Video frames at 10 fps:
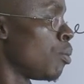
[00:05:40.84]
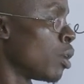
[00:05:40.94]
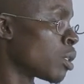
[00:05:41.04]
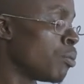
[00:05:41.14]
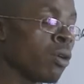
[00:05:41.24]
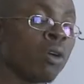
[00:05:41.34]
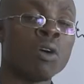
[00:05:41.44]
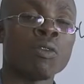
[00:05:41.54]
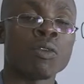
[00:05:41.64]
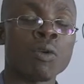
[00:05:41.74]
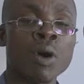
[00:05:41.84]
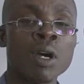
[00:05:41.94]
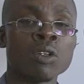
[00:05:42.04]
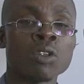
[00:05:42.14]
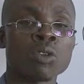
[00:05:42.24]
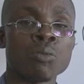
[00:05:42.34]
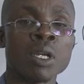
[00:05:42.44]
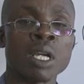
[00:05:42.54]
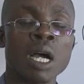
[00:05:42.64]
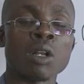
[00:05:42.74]
possible for one to
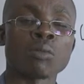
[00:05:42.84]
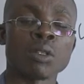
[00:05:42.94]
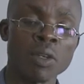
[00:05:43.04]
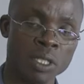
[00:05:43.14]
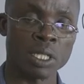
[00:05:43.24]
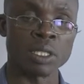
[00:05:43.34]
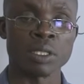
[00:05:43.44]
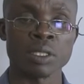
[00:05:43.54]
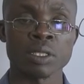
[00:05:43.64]
make an observation?